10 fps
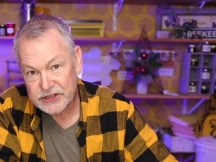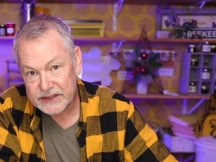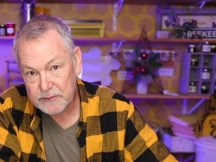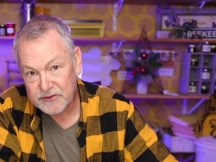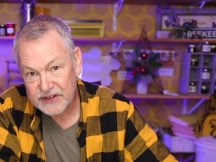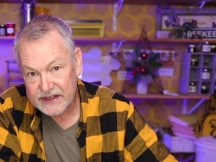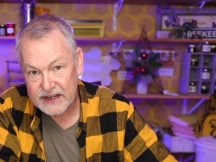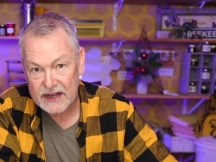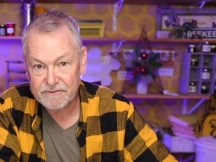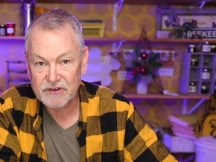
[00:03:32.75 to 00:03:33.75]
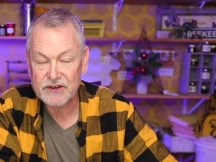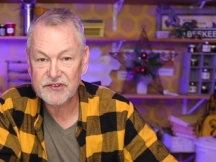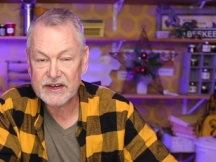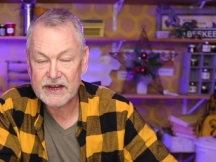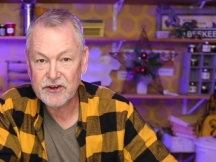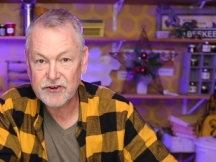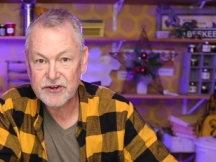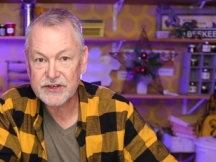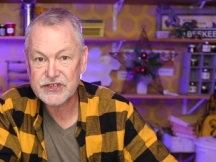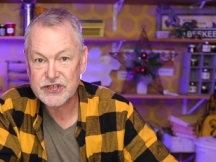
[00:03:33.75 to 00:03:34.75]
actually was at a conference and I
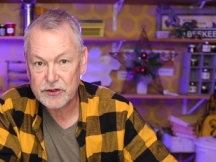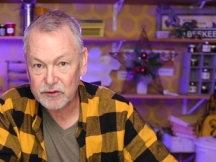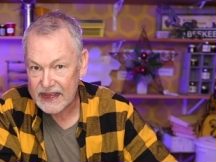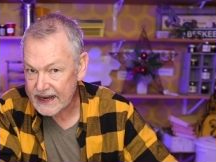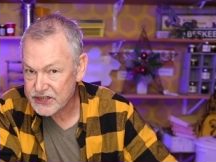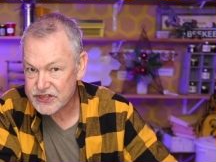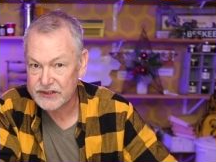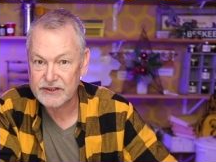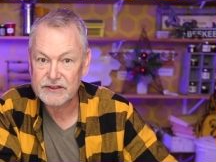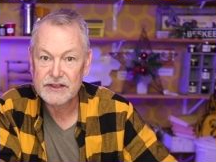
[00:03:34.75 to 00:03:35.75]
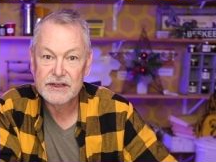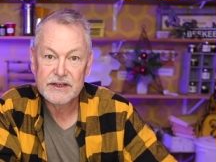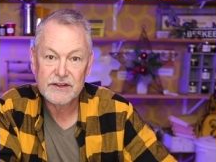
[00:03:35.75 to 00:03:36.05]
heard Joe Latshaw